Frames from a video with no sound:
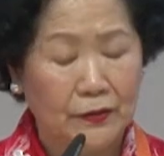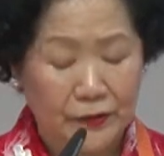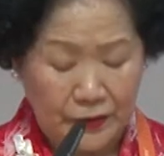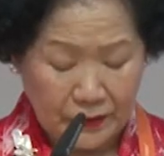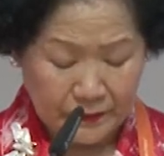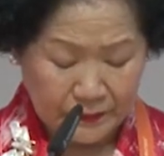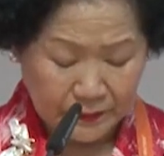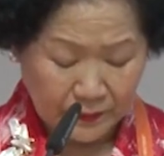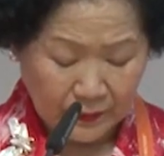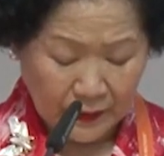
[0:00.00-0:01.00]
afternoon.
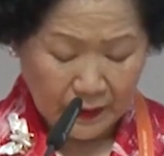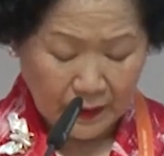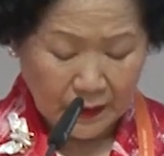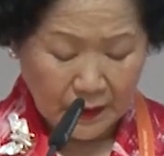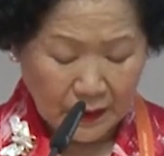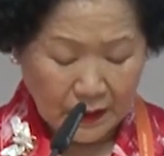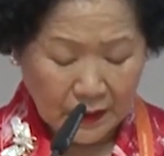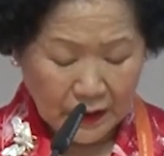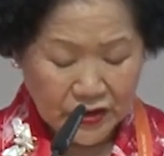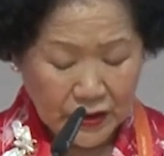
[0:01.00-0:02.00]

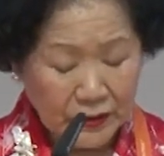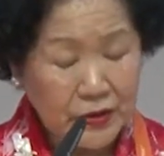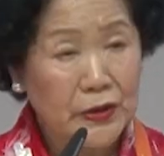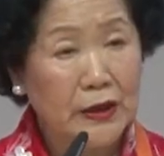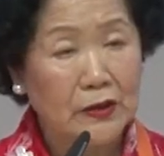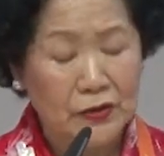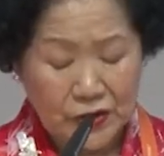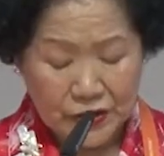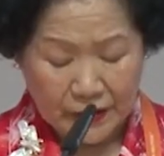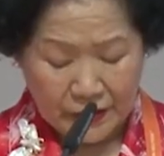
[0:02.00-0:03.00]
Seriously
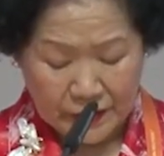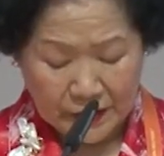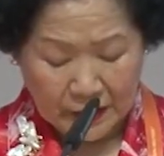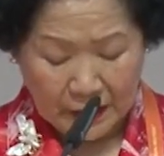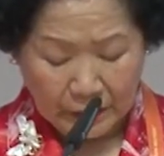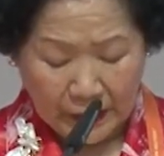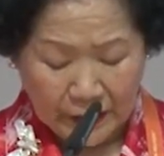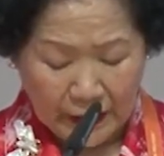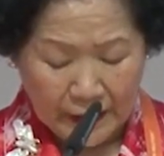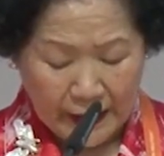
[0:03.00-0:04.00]
concerned by
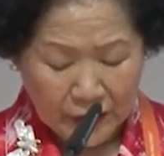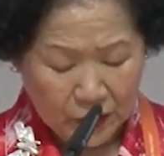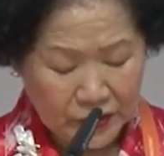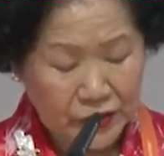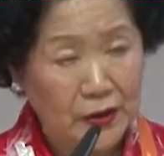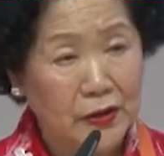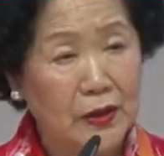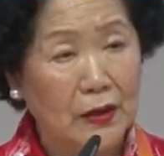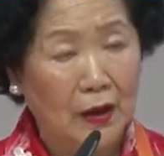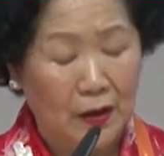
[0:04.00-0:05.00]
the inadequacies
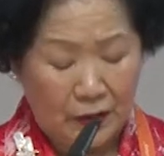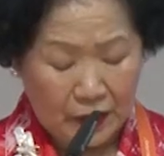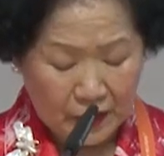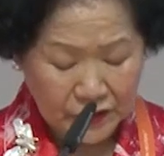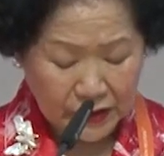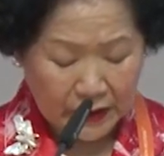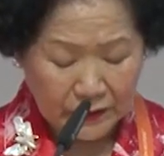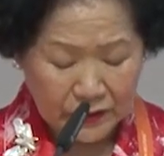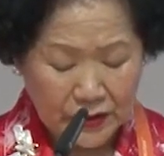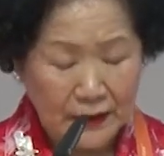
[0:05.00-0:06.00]
in Hong Kong's
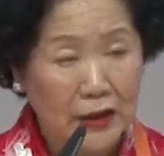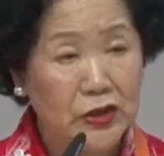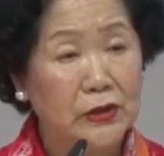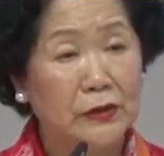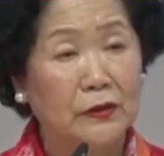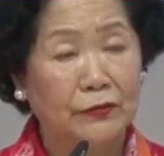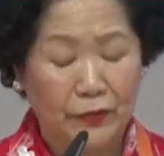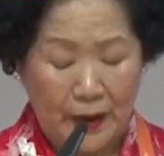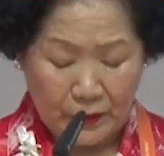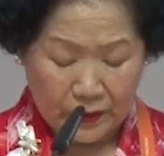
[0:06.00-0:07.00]
current legislative
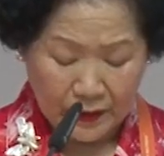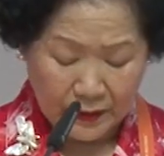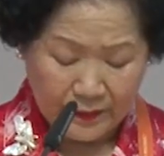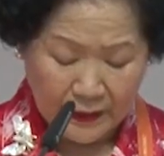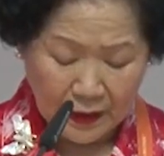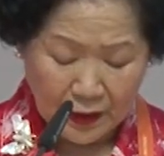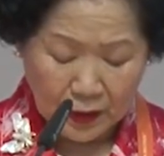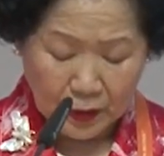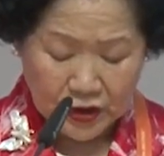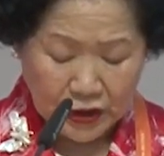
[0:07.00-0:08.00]
framework,
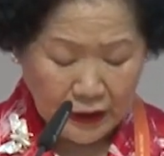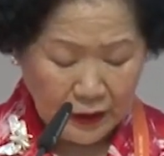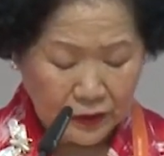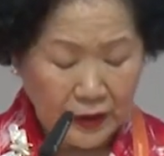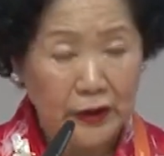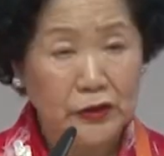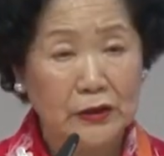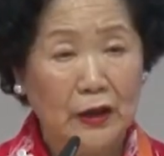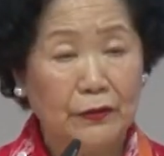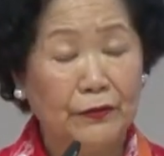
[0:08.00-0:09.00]
which he
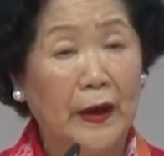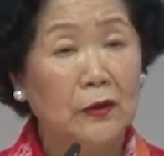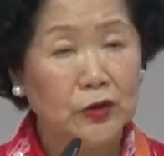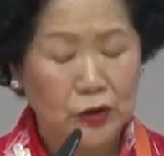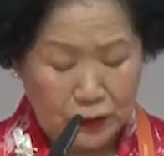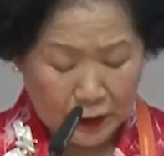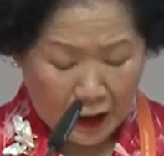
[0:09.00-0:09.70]
agrees fails to